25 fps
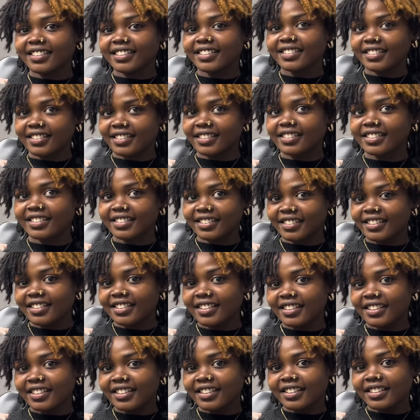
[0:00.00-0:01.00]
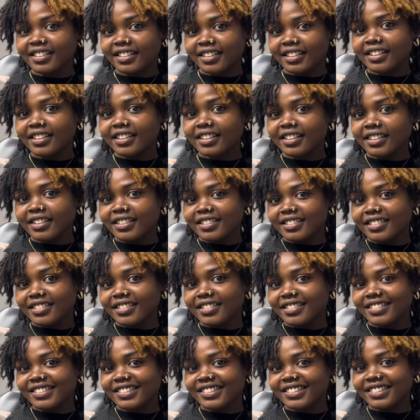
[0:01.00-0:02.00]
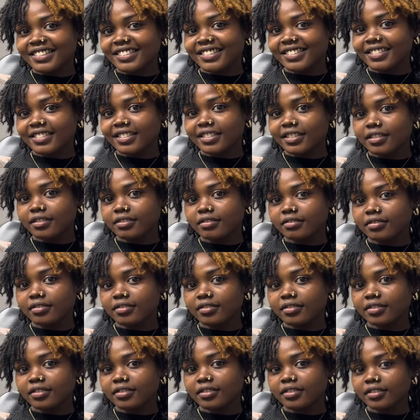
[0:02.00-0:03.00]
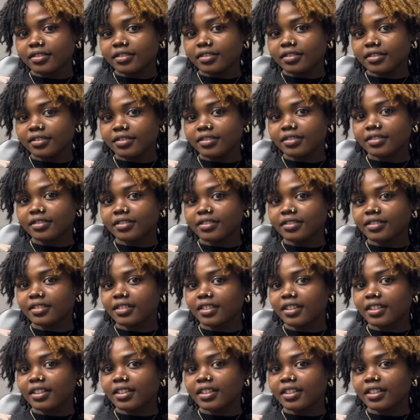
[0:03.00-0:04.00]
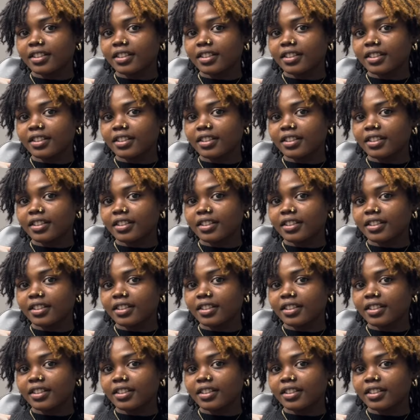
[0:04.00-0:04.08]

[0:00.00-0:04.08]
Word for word: manager is like, "You have to do this, this, and this," and I'm like, "For you, this is a career. For me,